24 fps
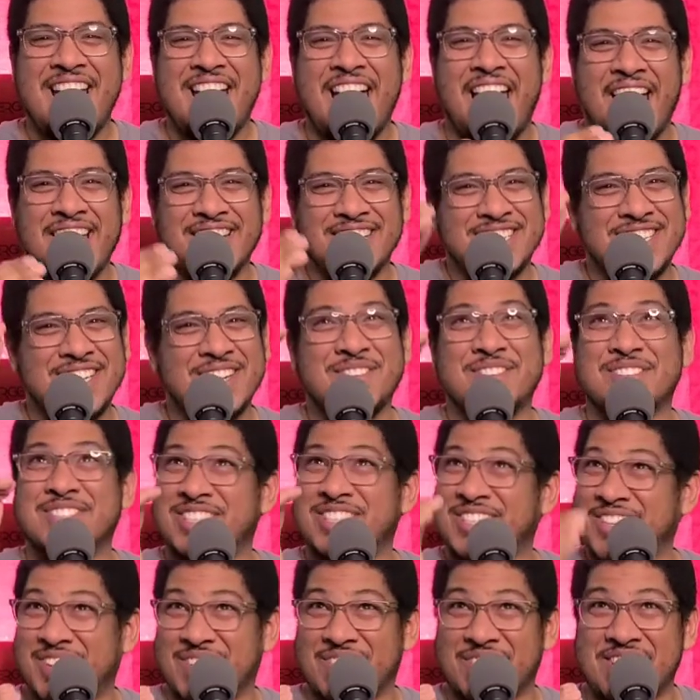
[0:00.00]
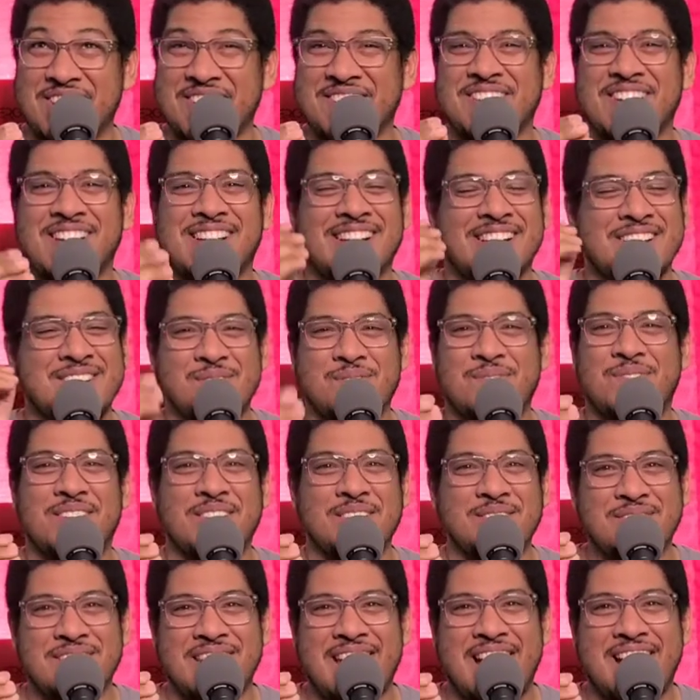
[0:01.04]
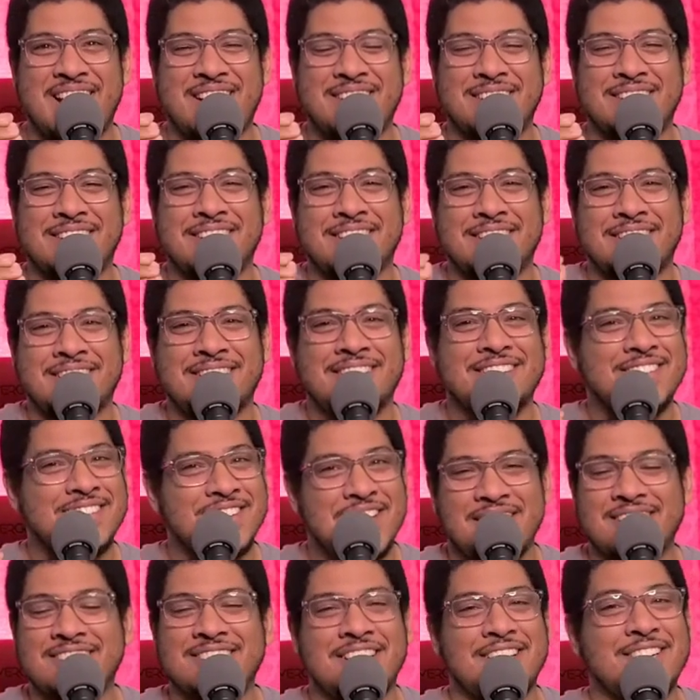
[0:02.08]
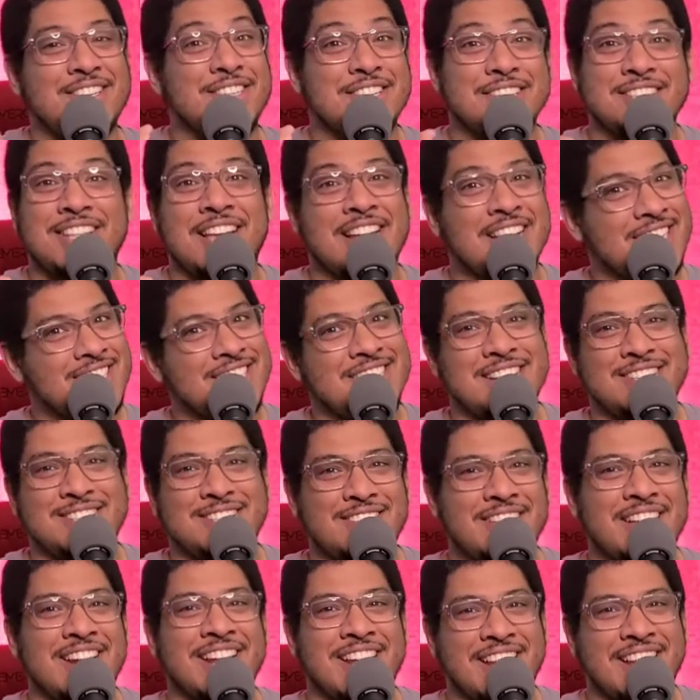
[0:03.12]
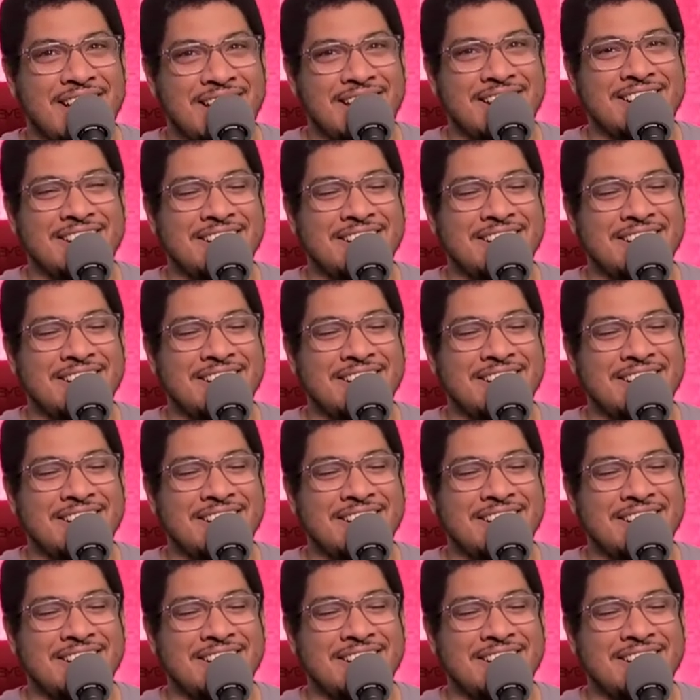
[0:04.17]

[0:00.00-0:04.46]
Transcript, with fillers: And she was screaming and flipping out. Then, then she's like, "Let's not do that again."